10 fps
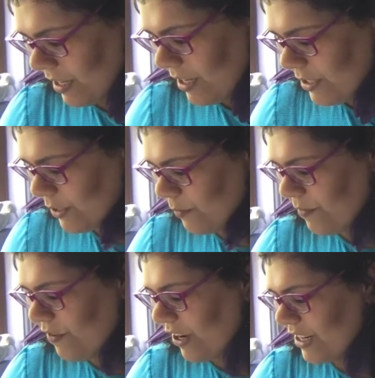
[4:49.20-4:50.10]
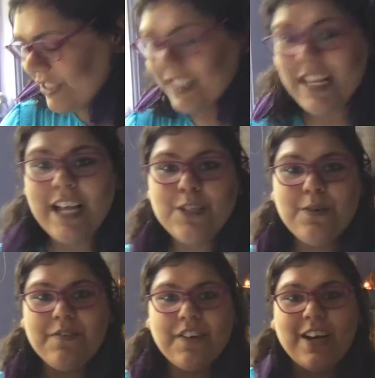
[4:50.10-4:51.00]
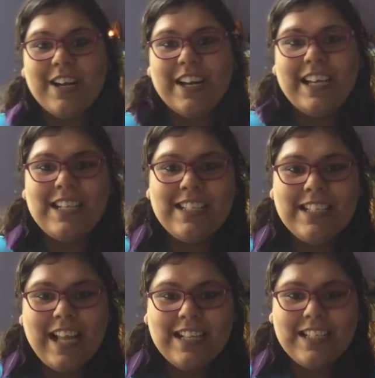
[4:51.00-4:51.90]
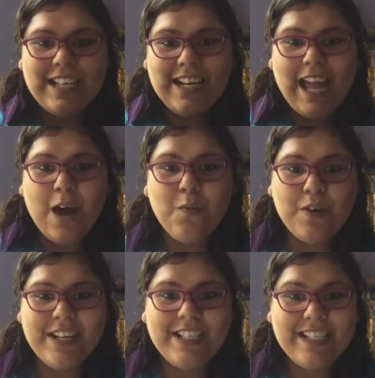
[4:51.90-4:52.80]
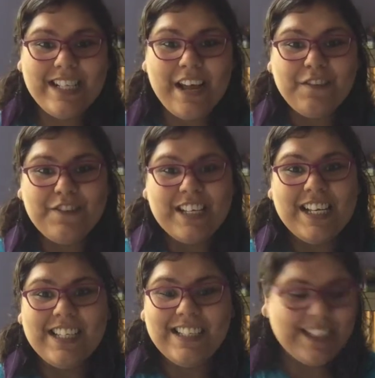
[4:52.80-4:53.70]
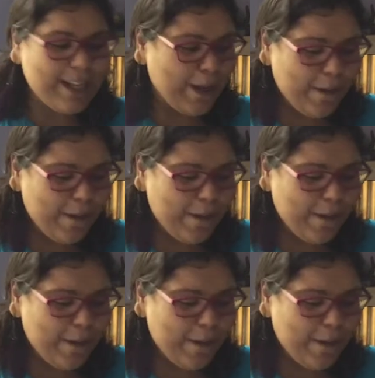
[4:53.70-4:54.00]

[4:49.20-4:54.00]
So we've got our sage, we've got our incense, and now what is left is,